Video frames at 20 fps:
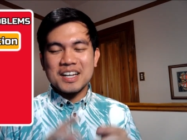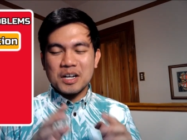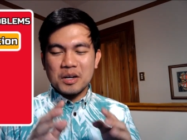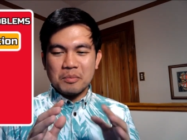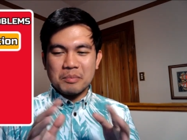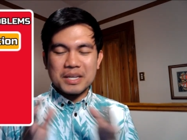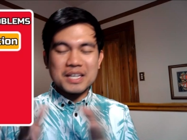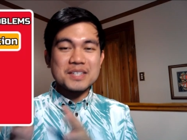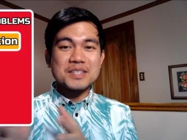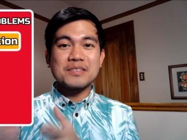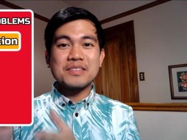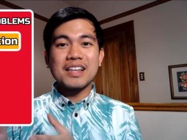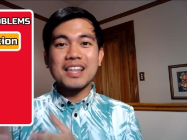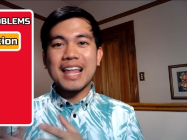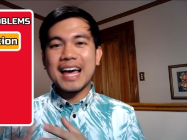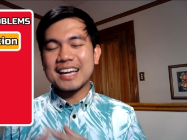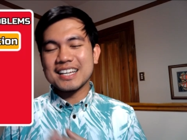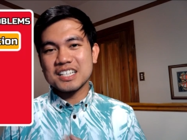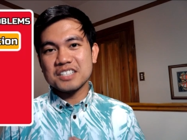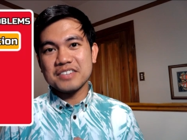because of the
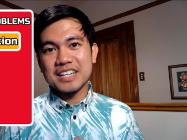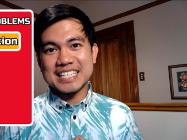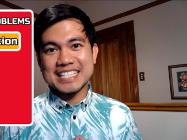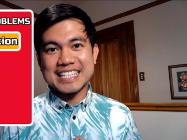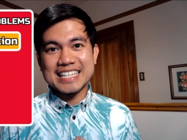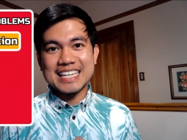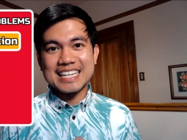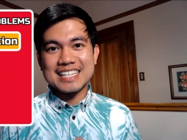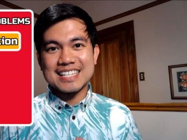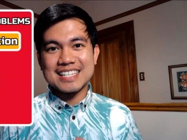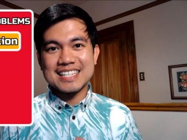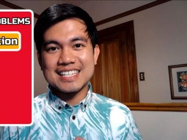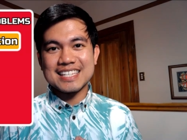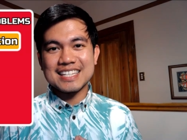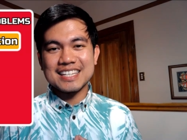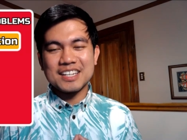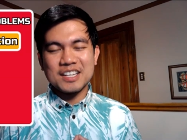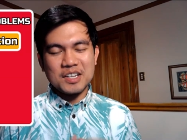lack of ideas.